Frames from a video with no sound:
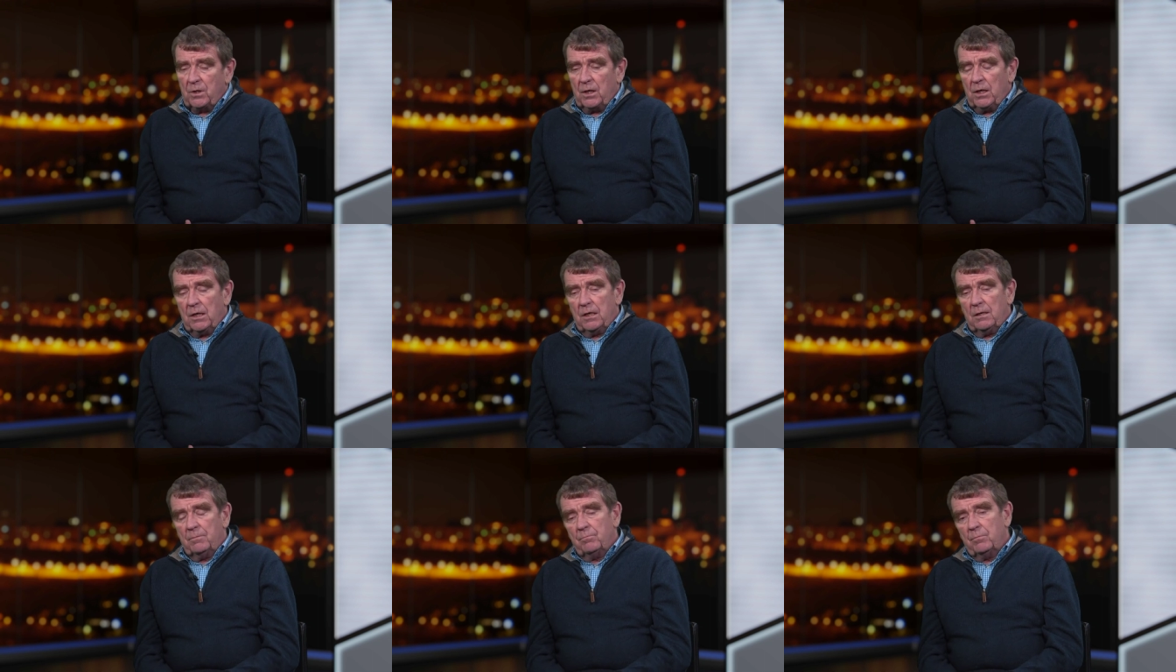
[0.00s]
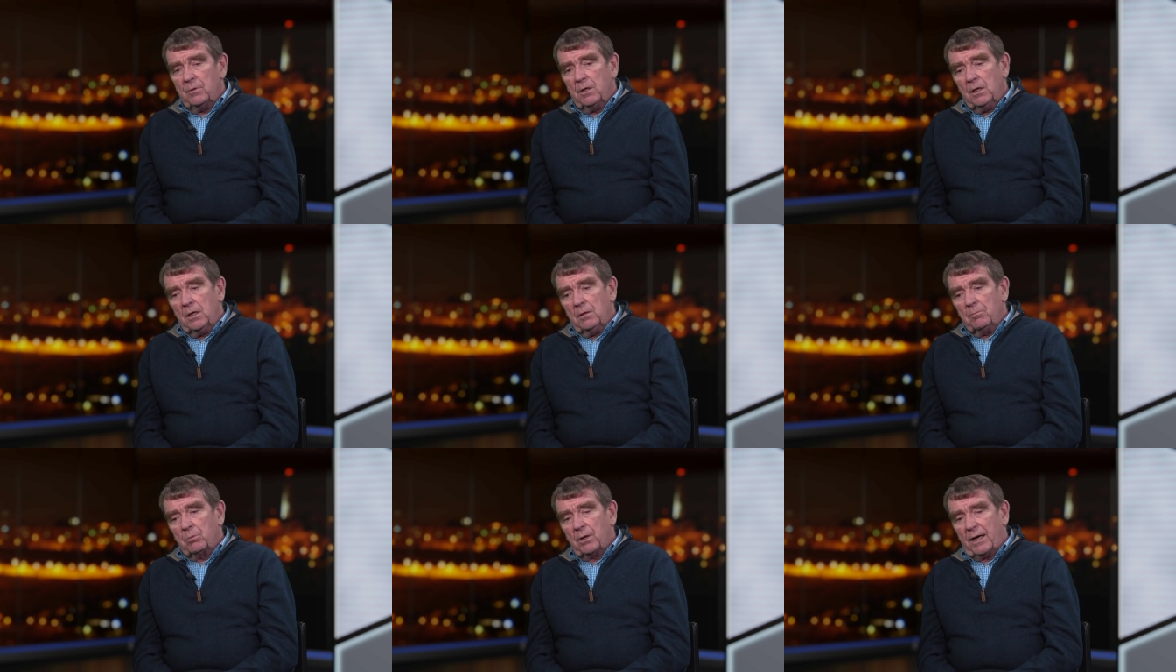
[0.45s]
Um,
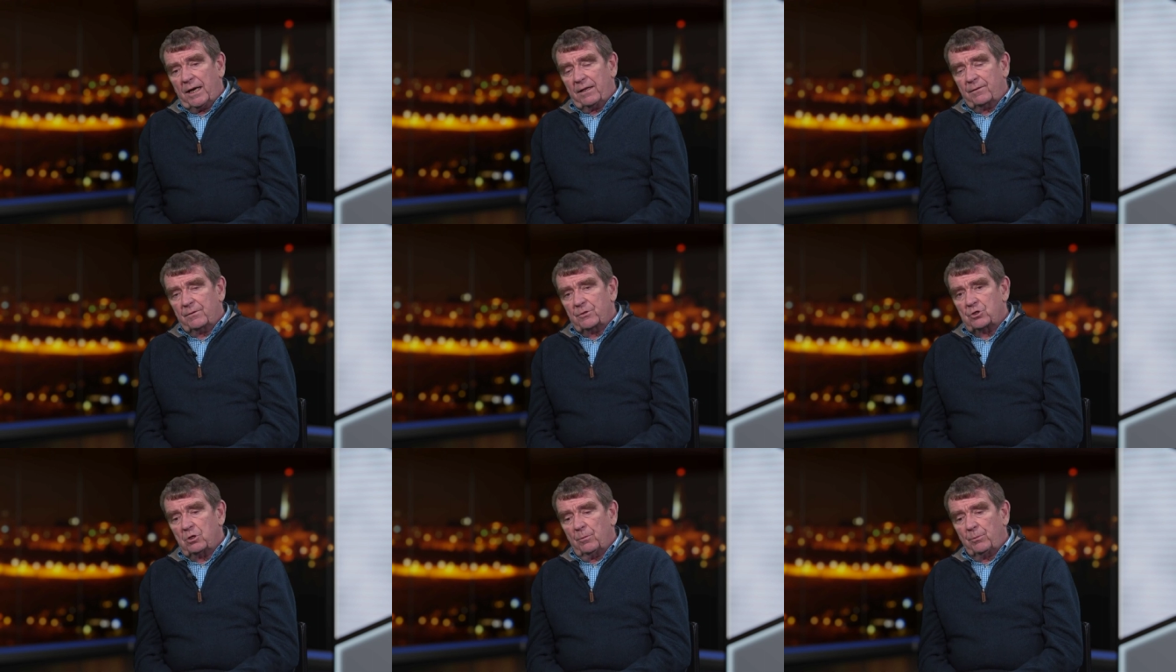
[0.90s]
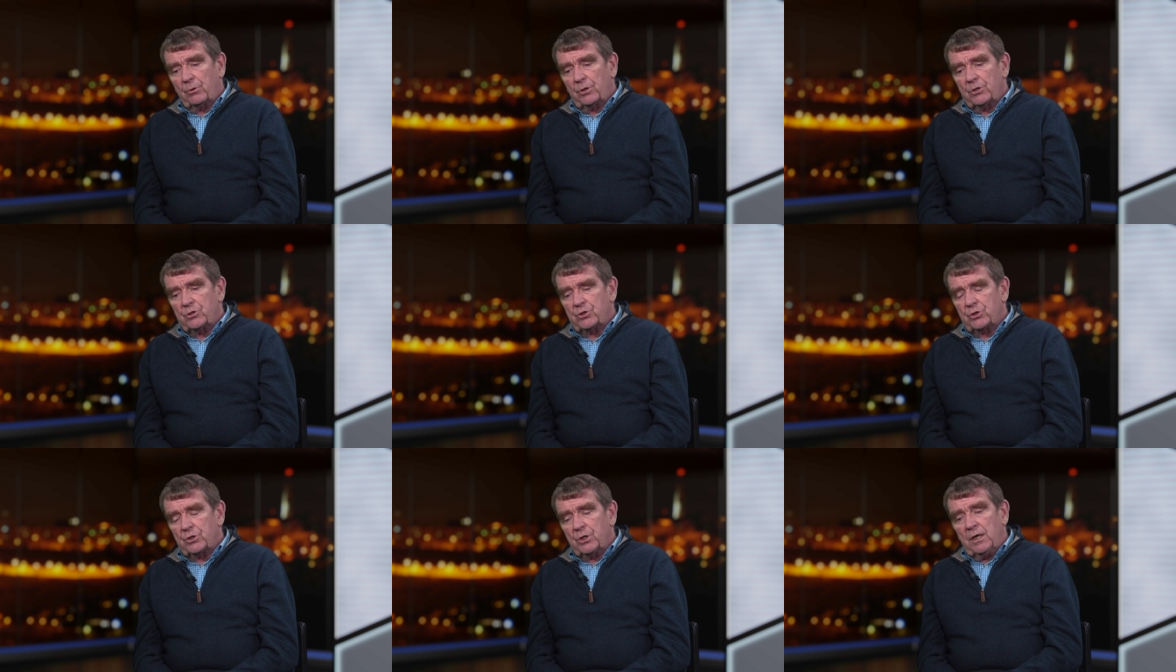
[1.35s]
planning this
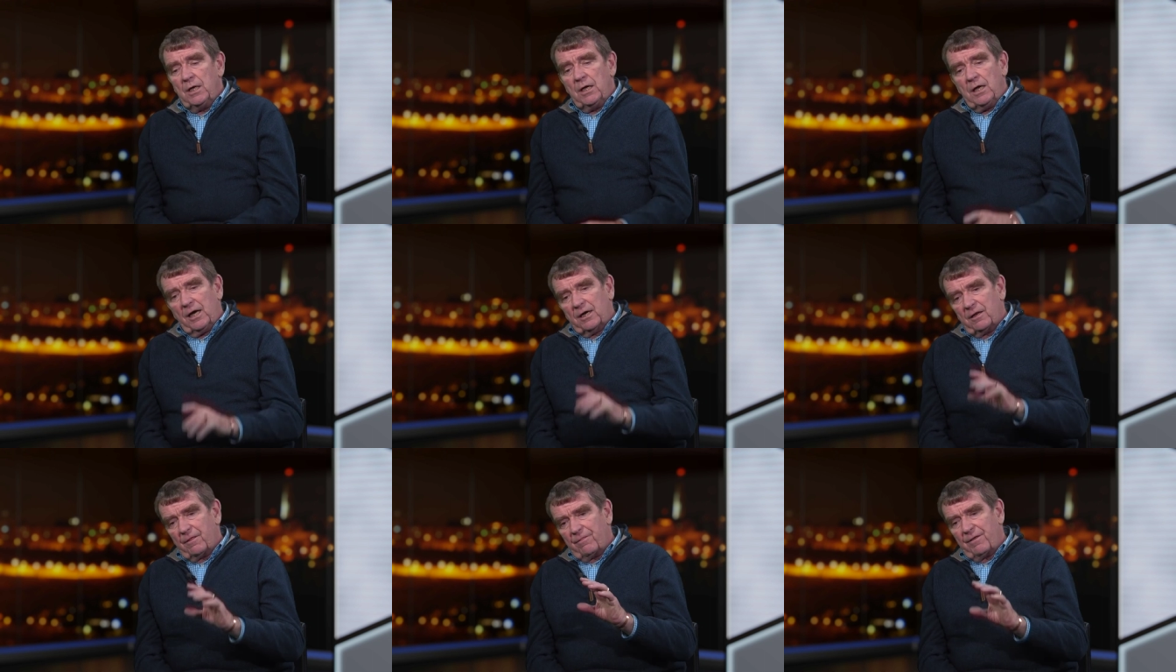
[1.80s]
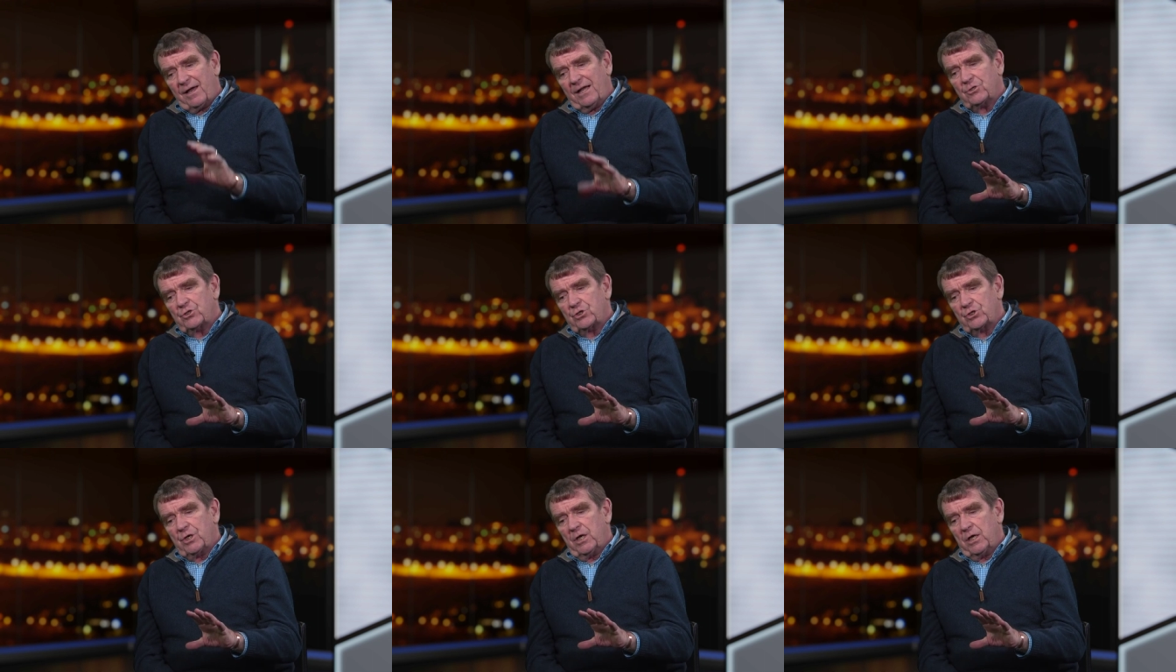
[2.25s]
operation. And at
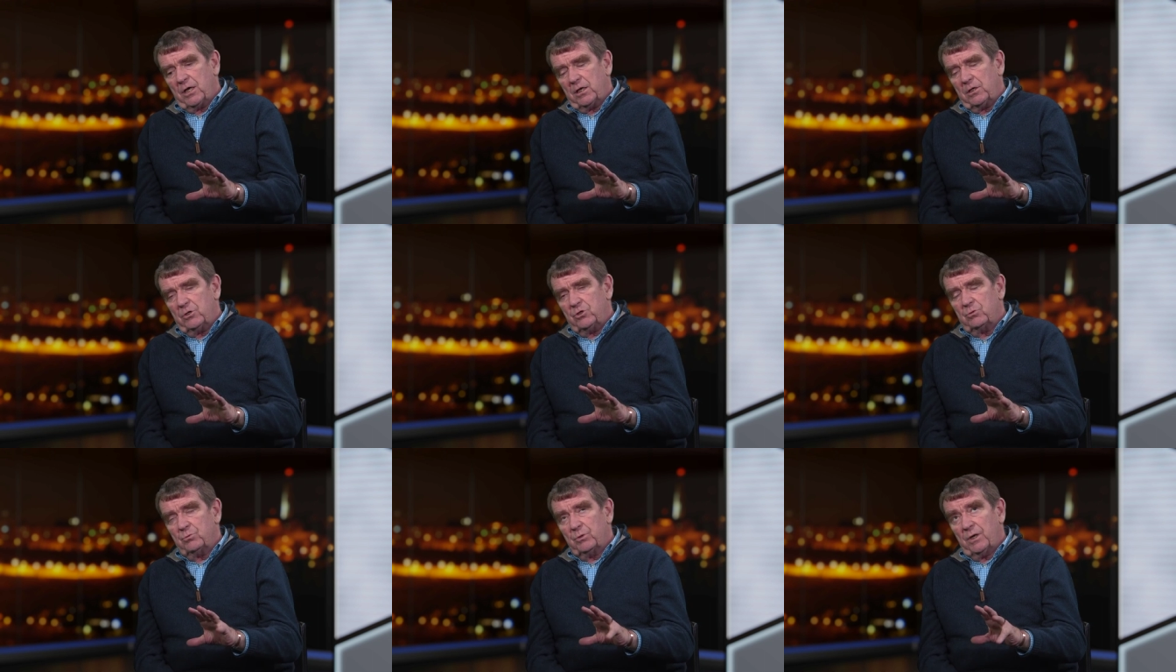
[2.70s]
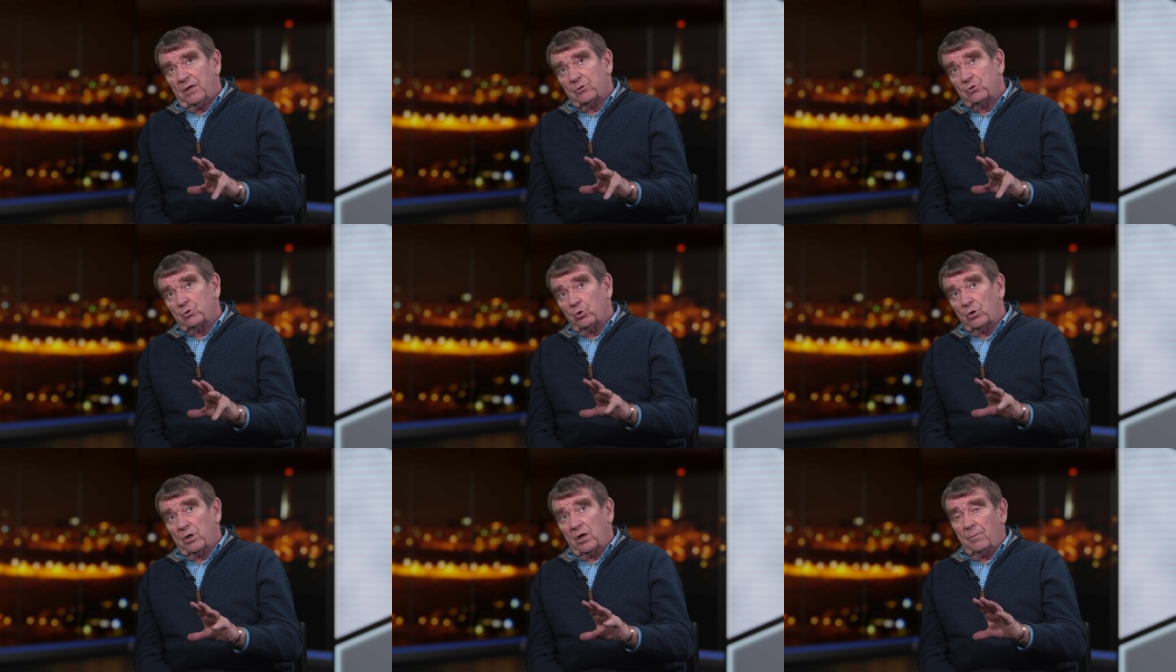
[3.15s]
that stage, we're now
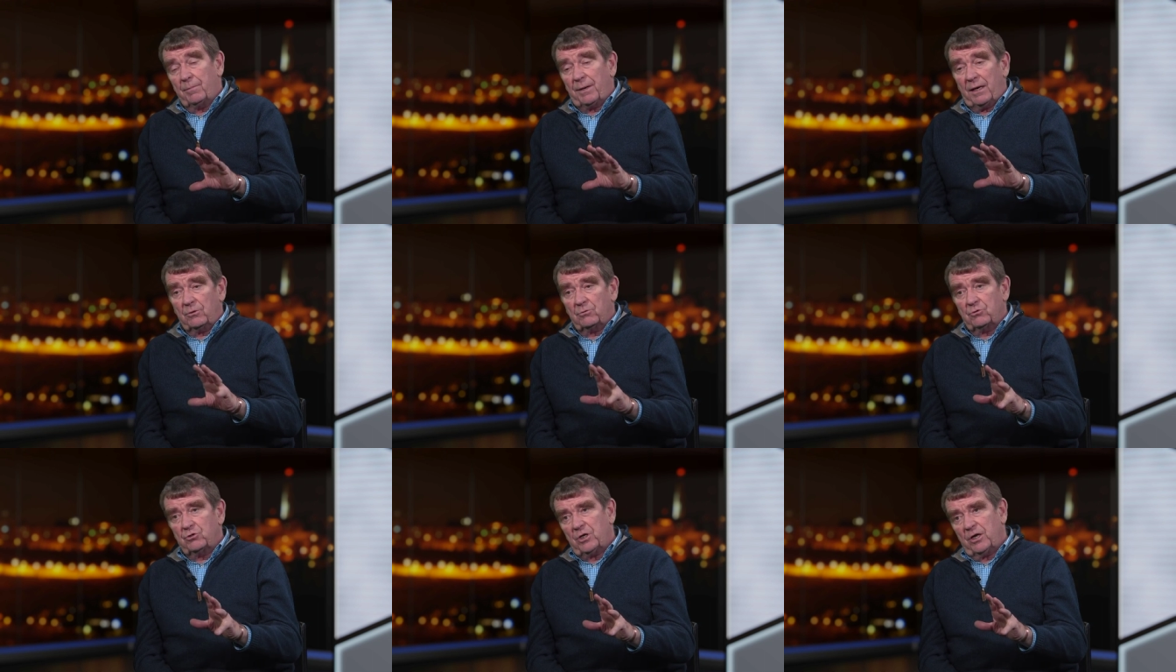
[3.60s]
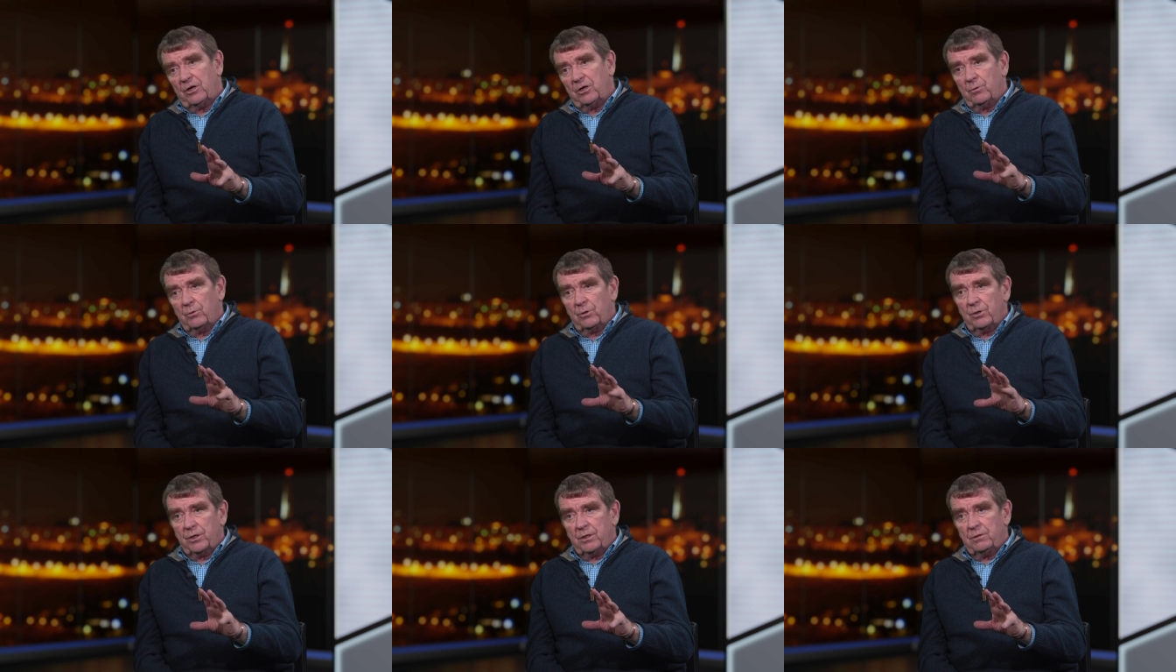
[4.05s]
talking about
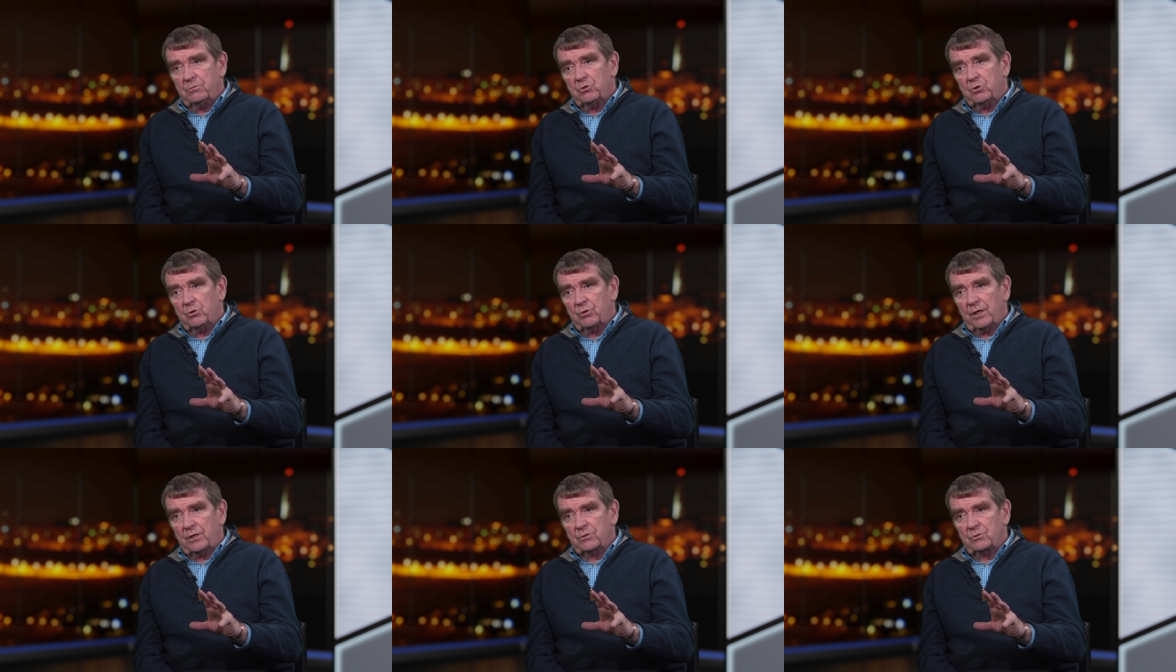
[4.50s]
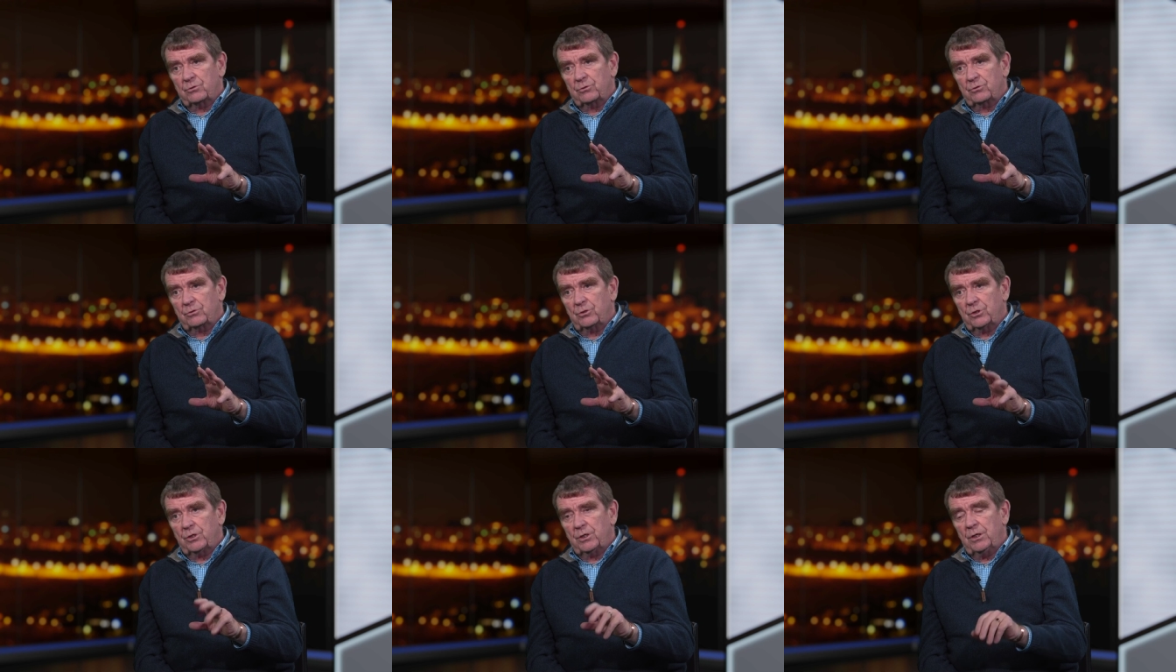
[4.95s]
January
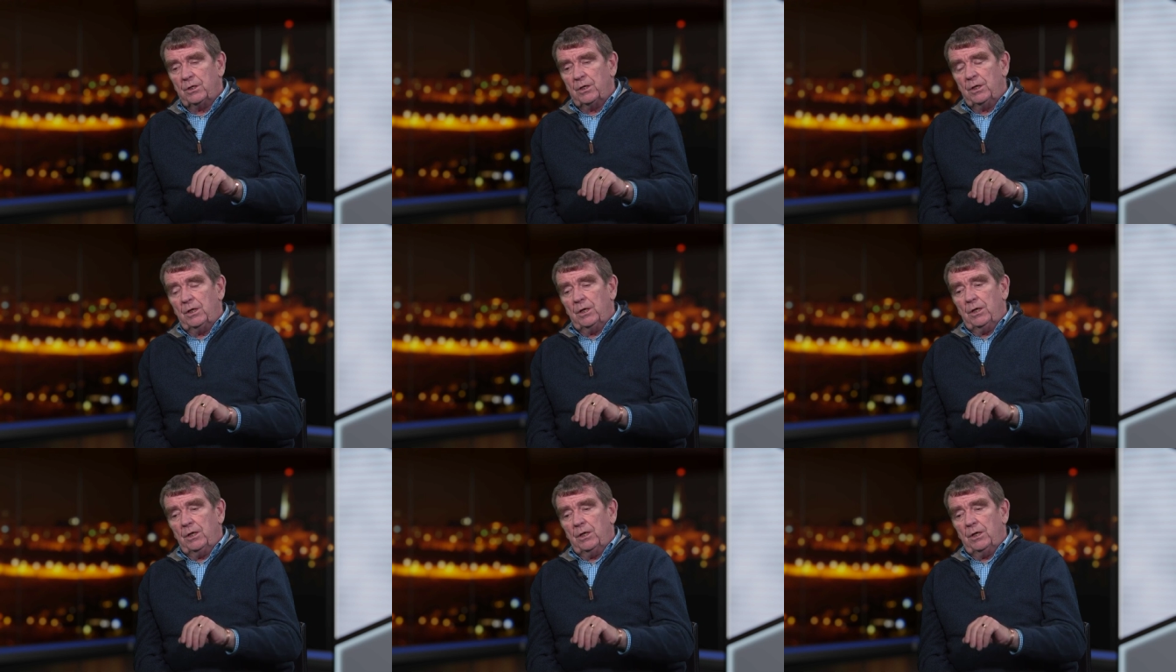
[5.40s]
2003,